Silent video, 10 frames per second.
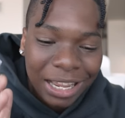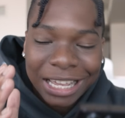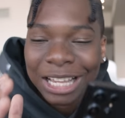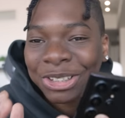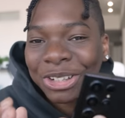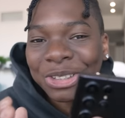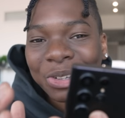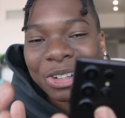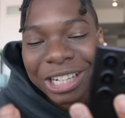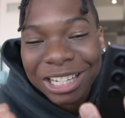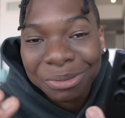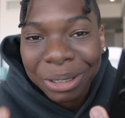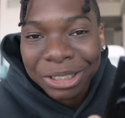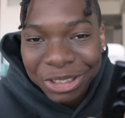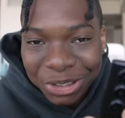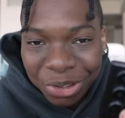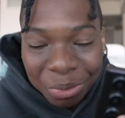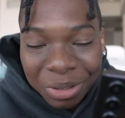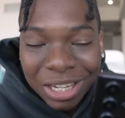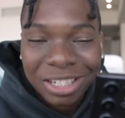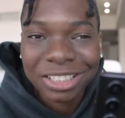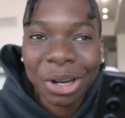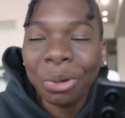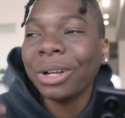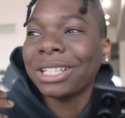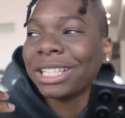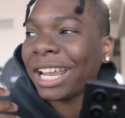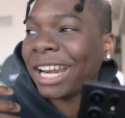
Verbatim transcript: the S22 Ultra has better zoom. So now they're saying